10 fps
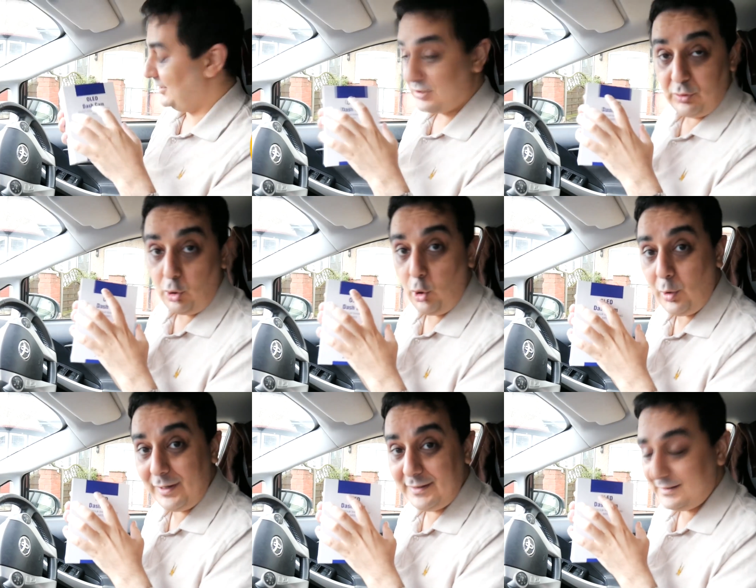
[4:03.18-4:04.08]
So the
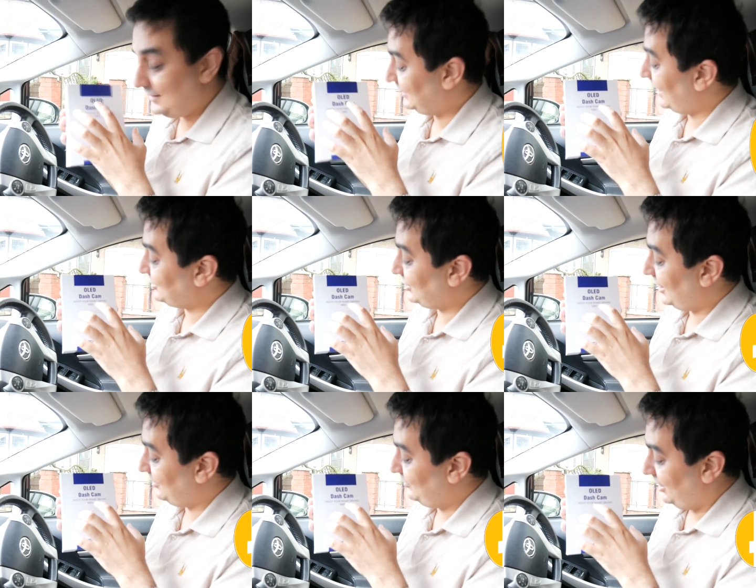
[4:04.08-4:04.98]
OLED dash
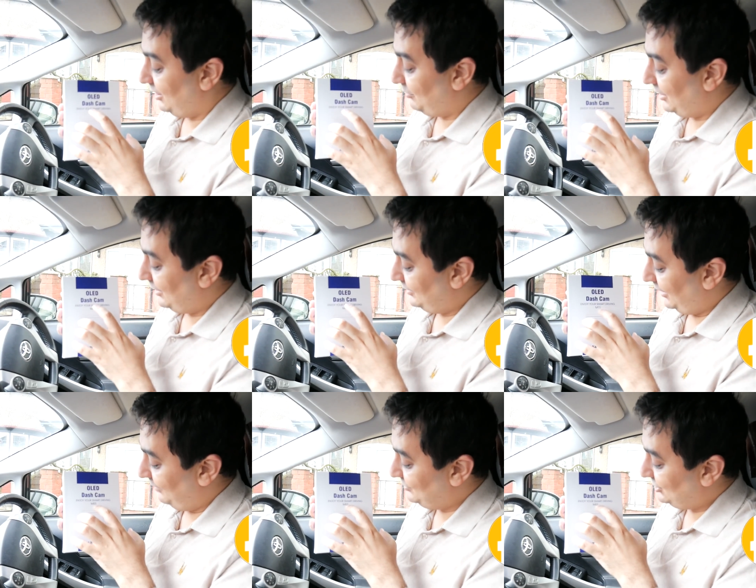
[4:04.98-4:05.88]
cam by the
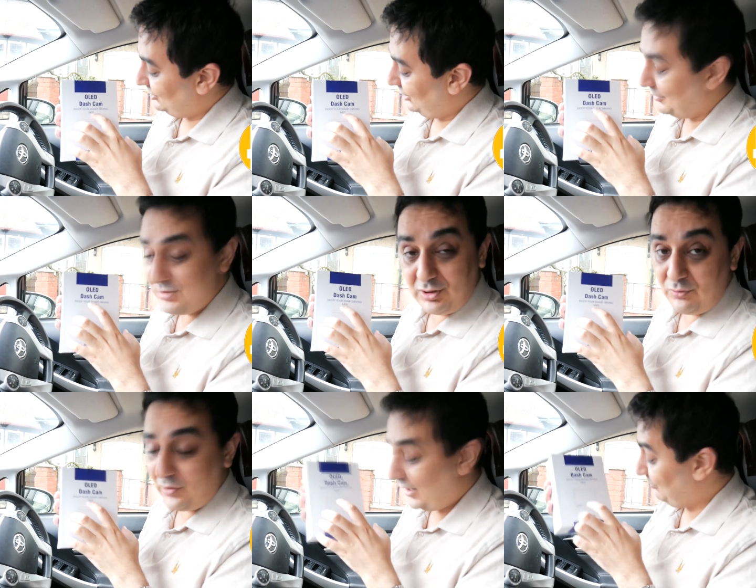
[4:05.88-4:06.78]

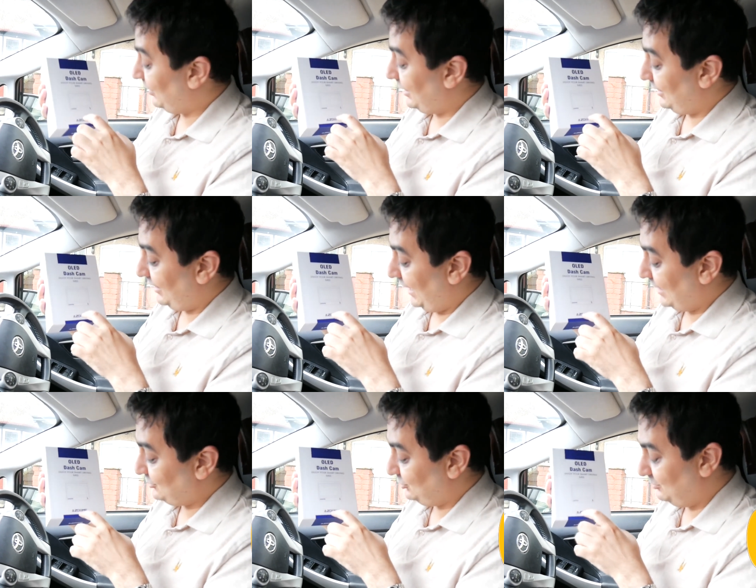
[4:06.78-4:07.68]
M05 by
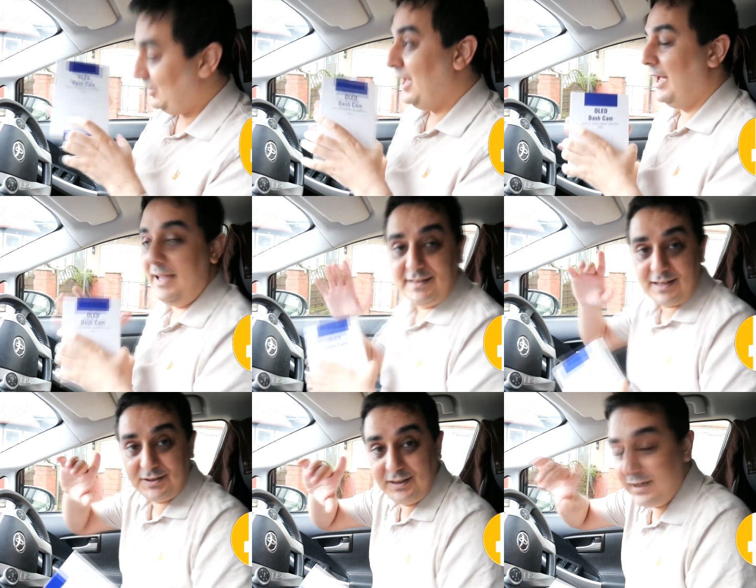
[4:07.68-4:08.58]
Asdom is
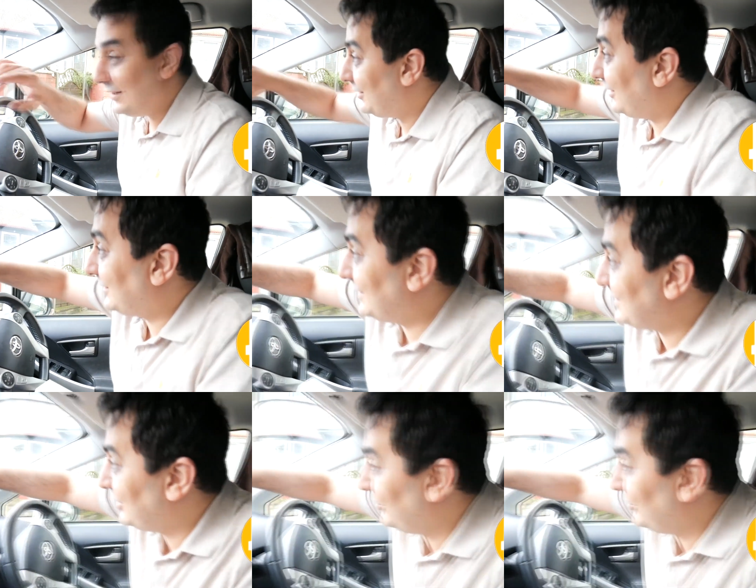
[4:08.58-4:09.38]
actually here. There it is.